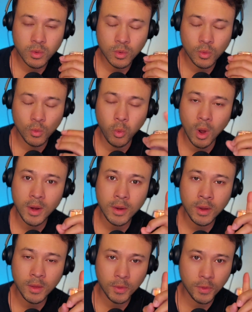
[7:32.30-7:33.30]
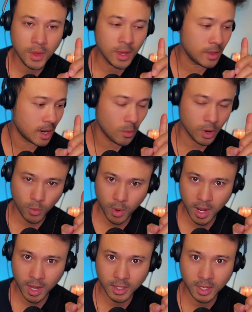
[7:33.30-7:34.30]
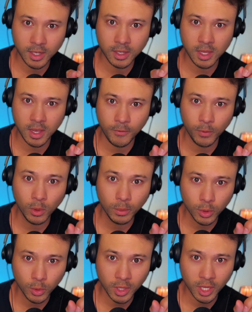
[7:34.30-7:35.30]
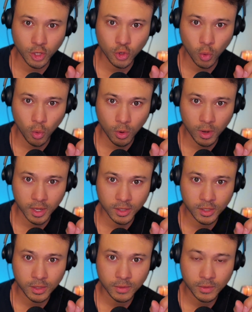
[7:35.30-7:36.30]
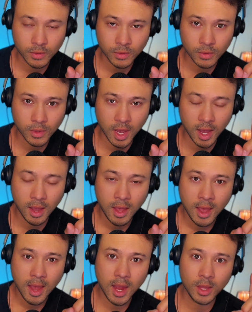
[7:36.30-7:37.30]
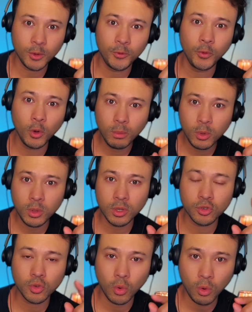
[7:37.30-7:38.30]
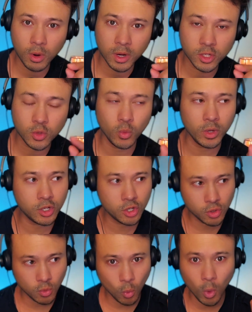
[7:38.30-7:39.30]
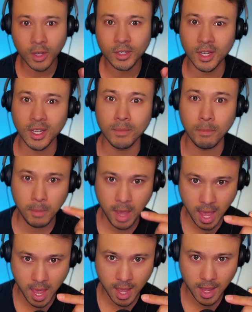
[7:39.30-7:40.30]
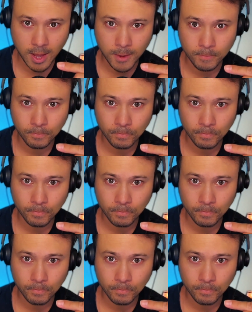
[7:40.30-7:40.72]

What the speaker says: one thing that I want to raise is the full moon in Taurus. Okay, and the full moon in Taurus, which was in May,